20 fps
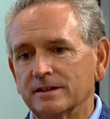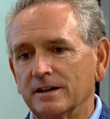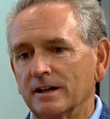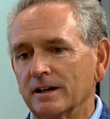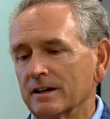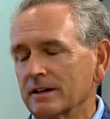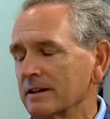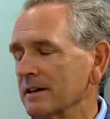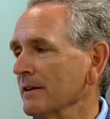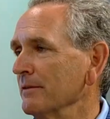
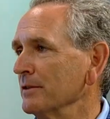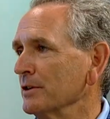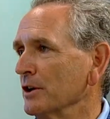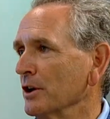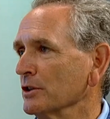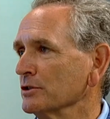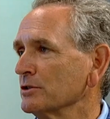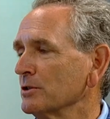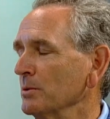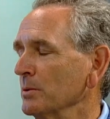uh, Kevin
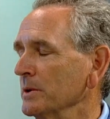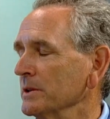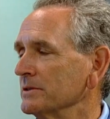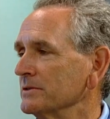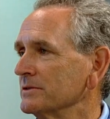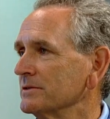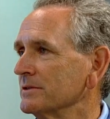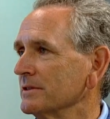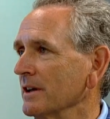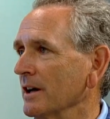
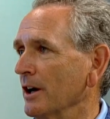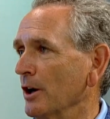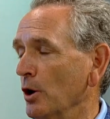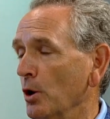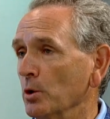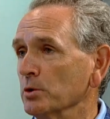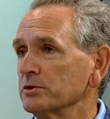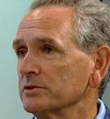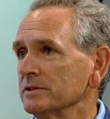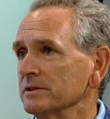Guskiewicz uh,
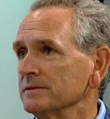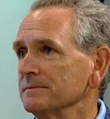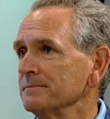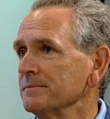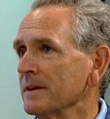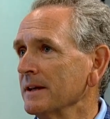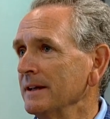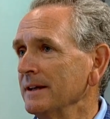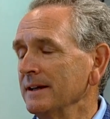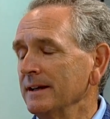hosted
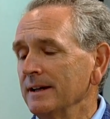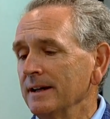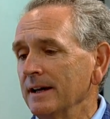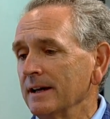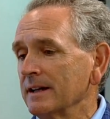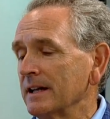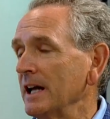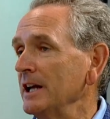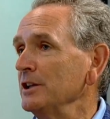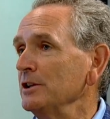
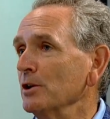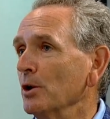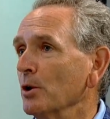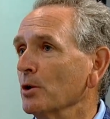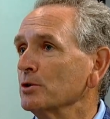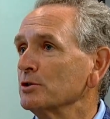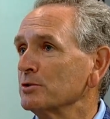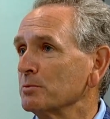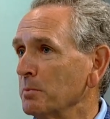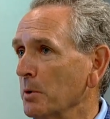Katie
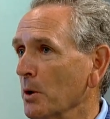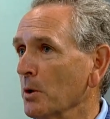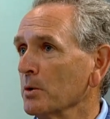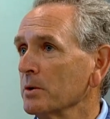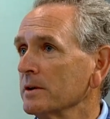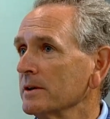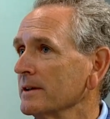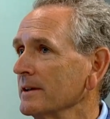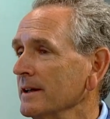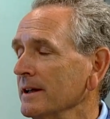Hoag
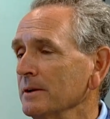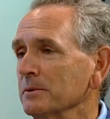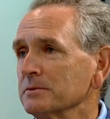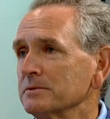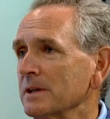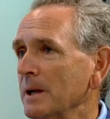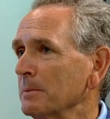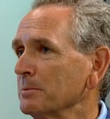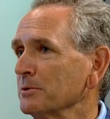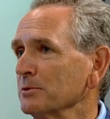spoke, and it
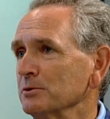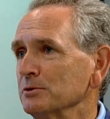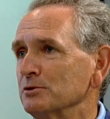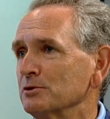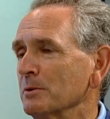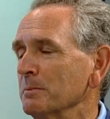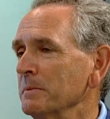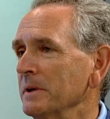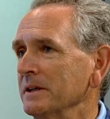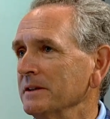was absolutely
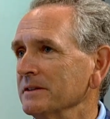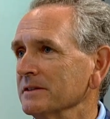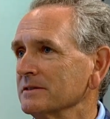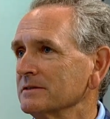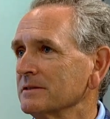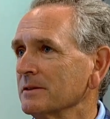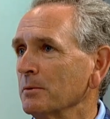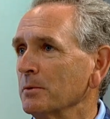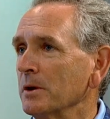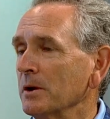tremendous.
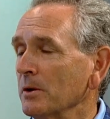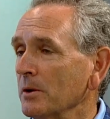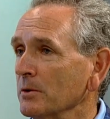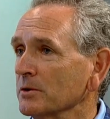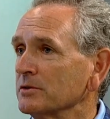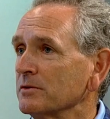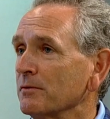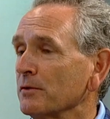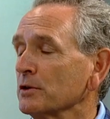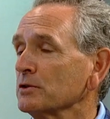So we, it
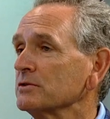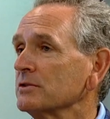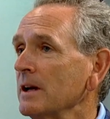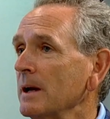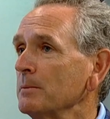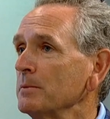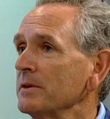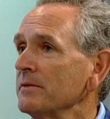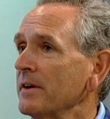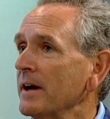was the first
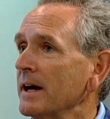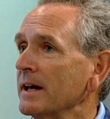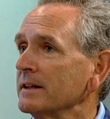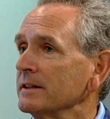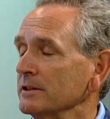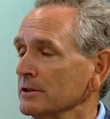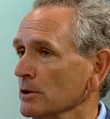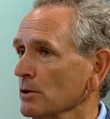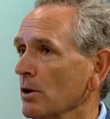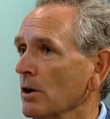time we've had
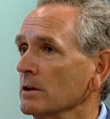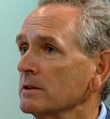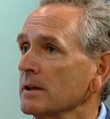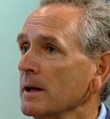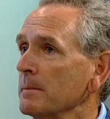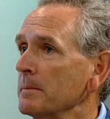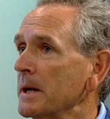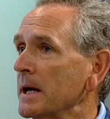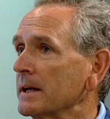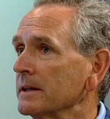it in a long
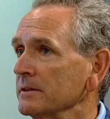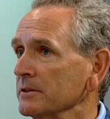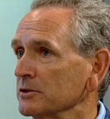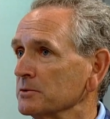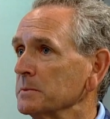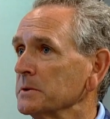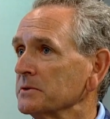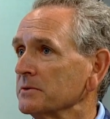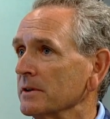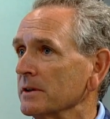time back in the
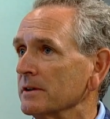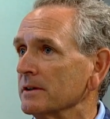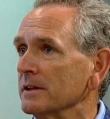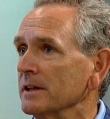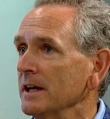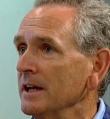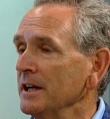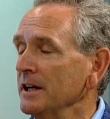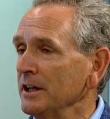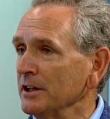Smith Center.
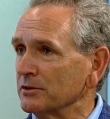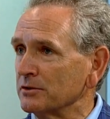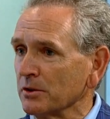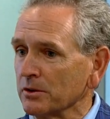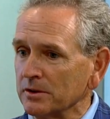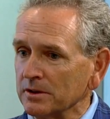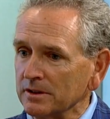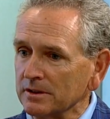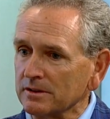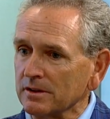And
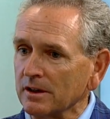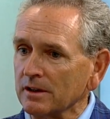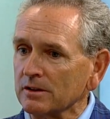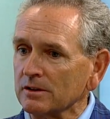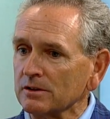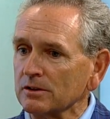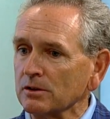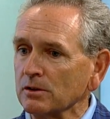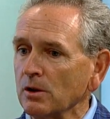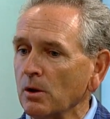so the
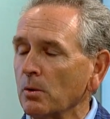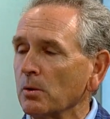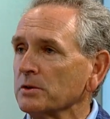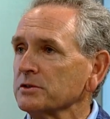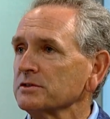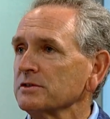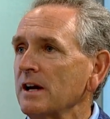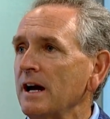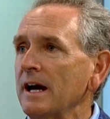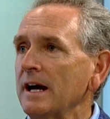entire lower
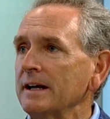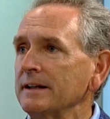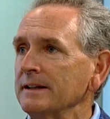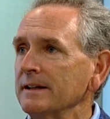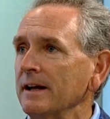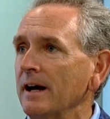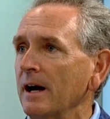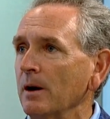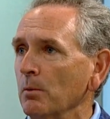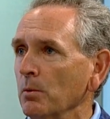
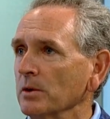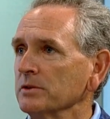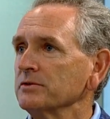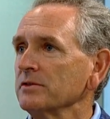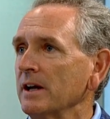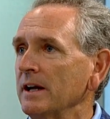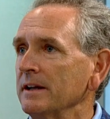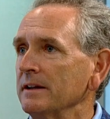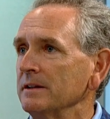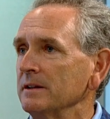side on uh, one
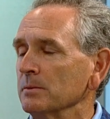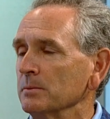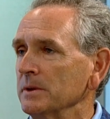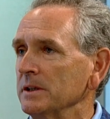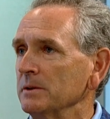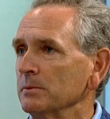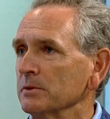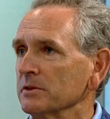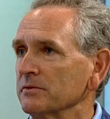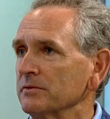side of the
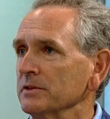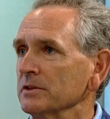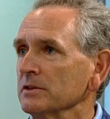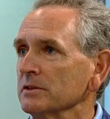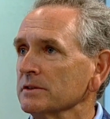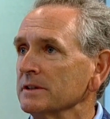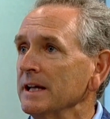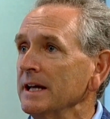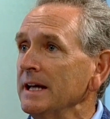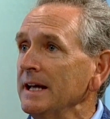arena was
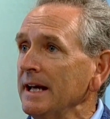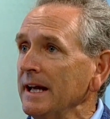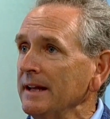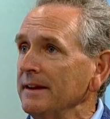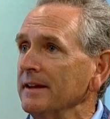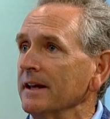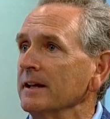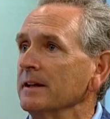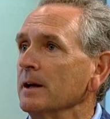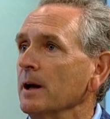filled,
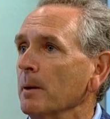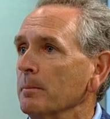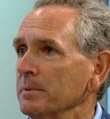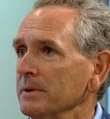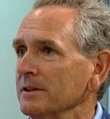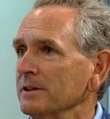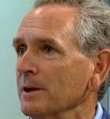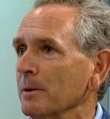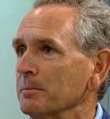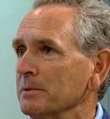and then up
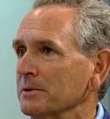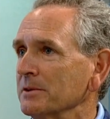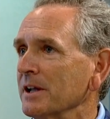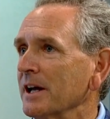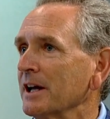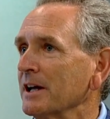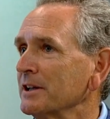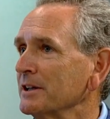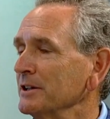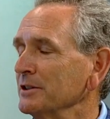in the upper
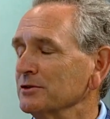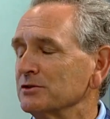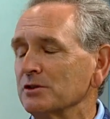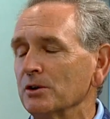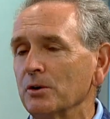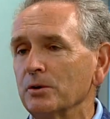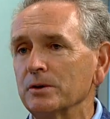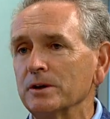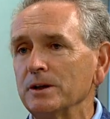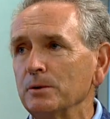deck. And
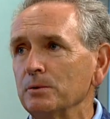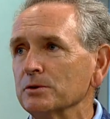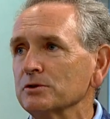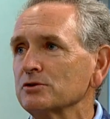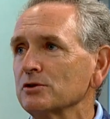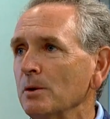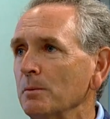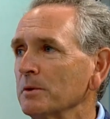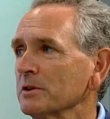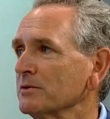so it was
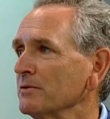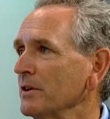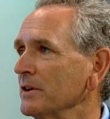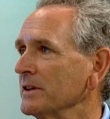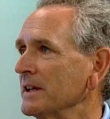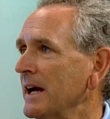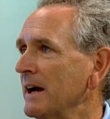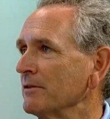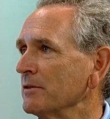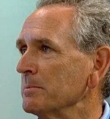so much
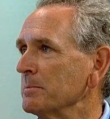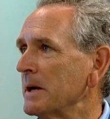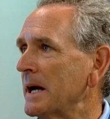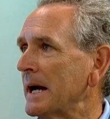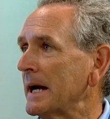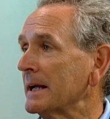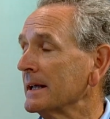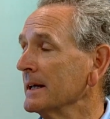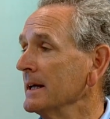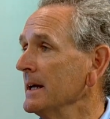fun to have them
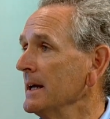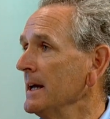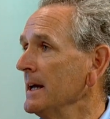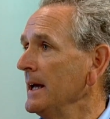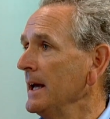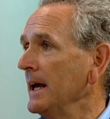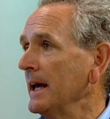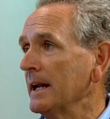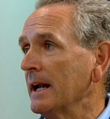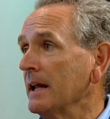back.
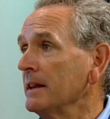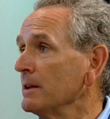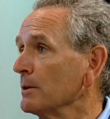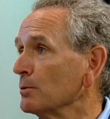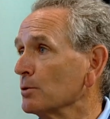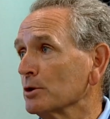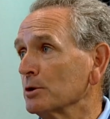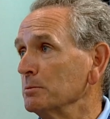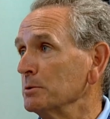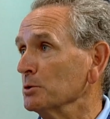And I
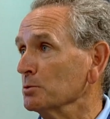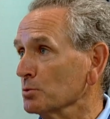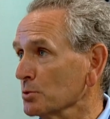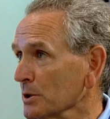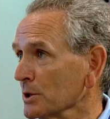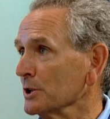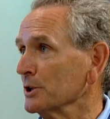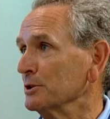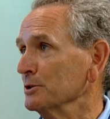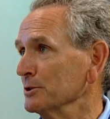think we're going to be
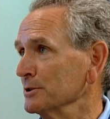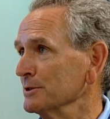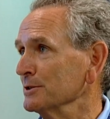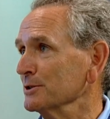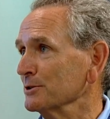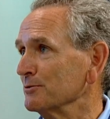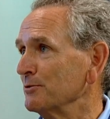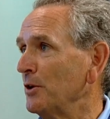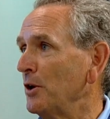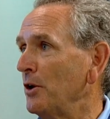really good
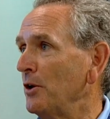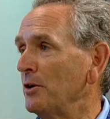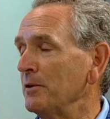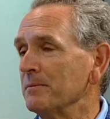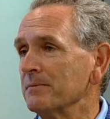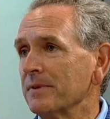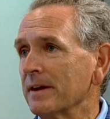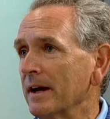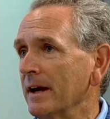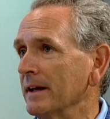this fall.
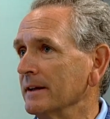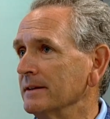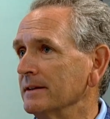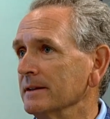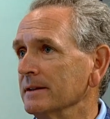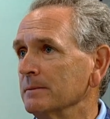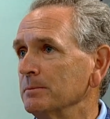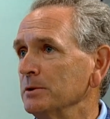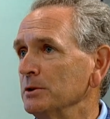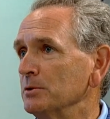I
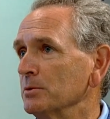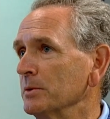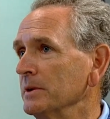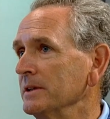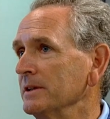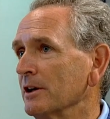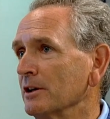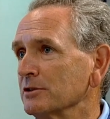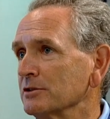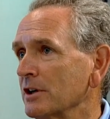think
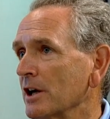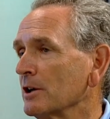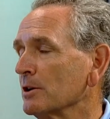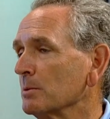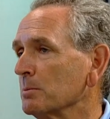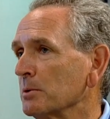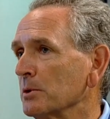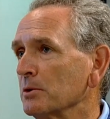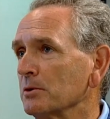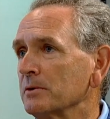between our
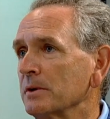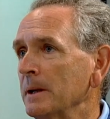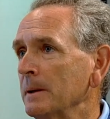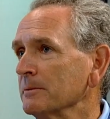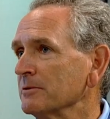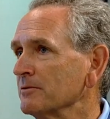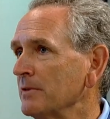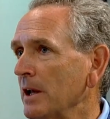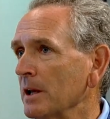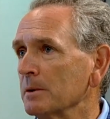soccer
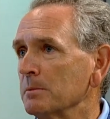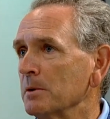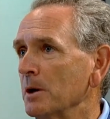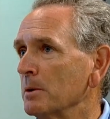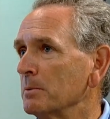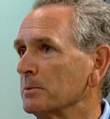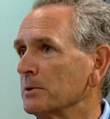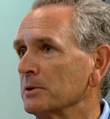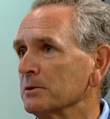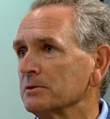programs,
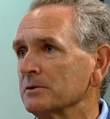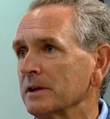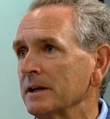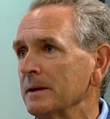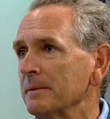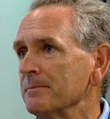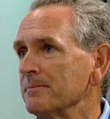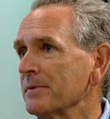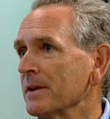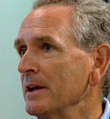volleyball
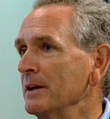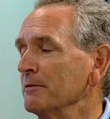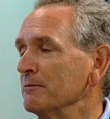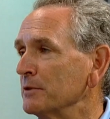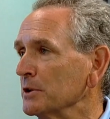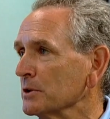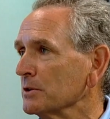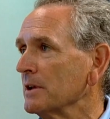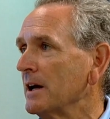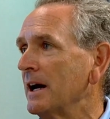program,
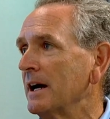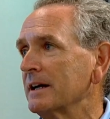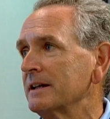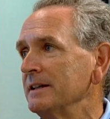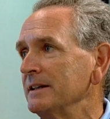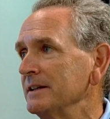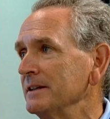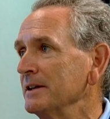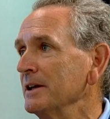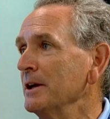field
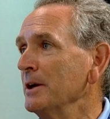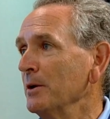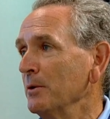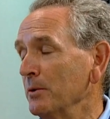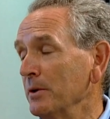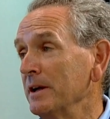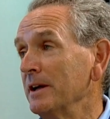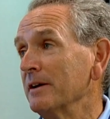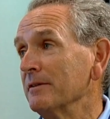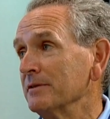hockey,
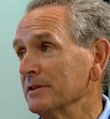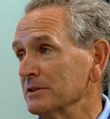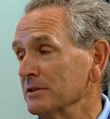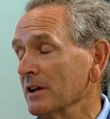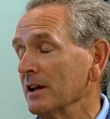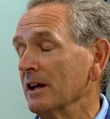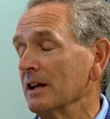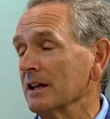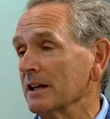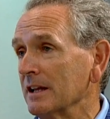we have a,
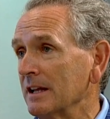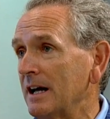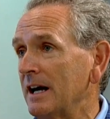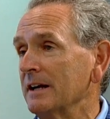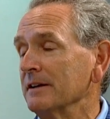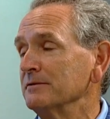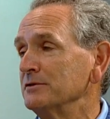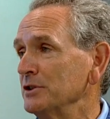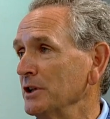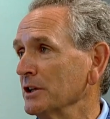a
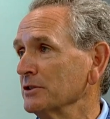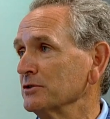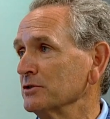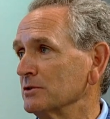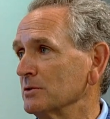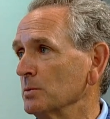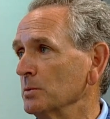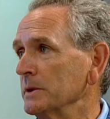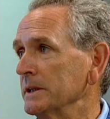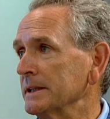lot of chances
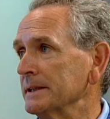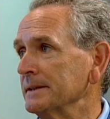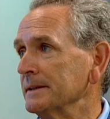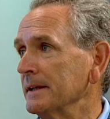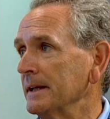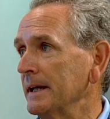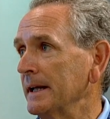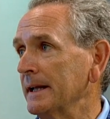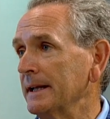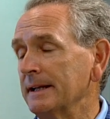to win.
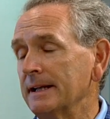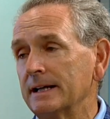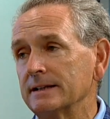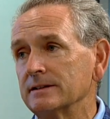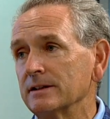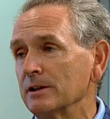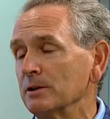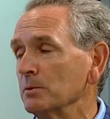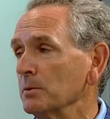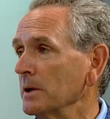And I
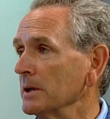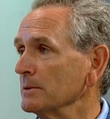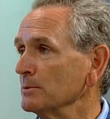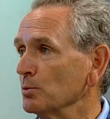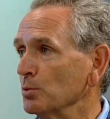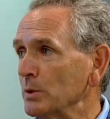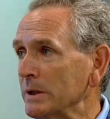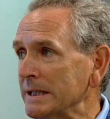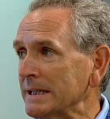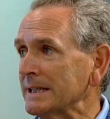tell you
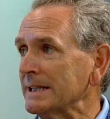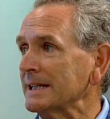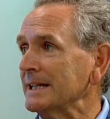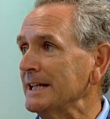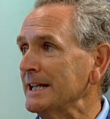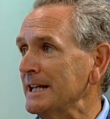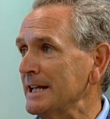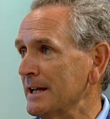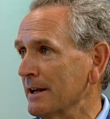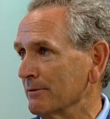what, winning
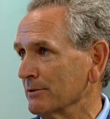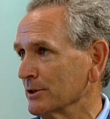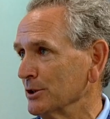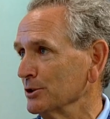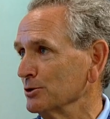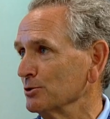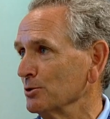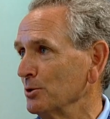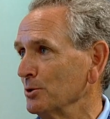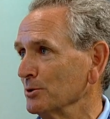never
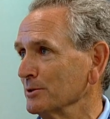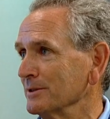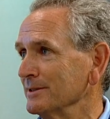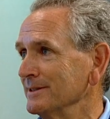gets old.